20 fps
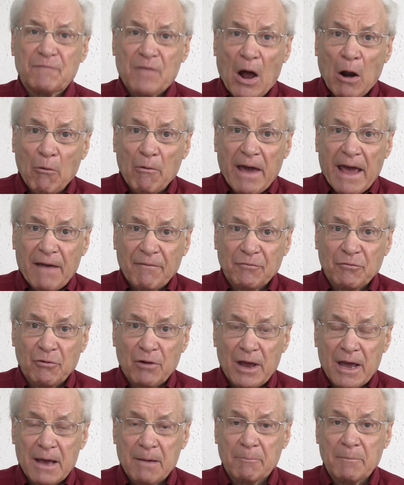to follow
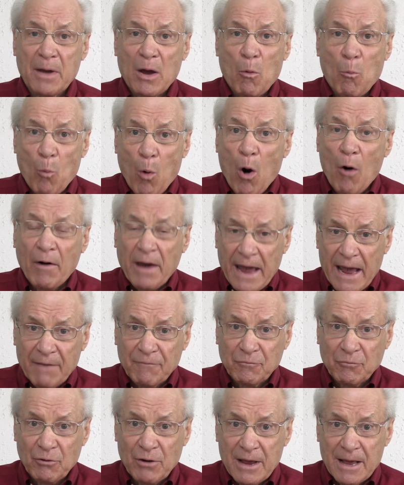after him, walk
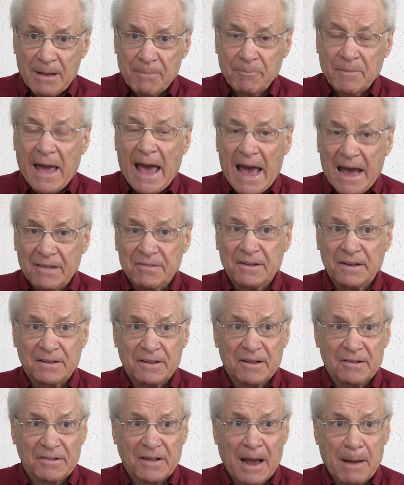after him as
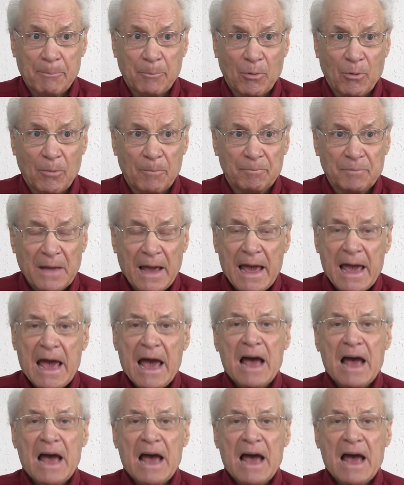his disciple.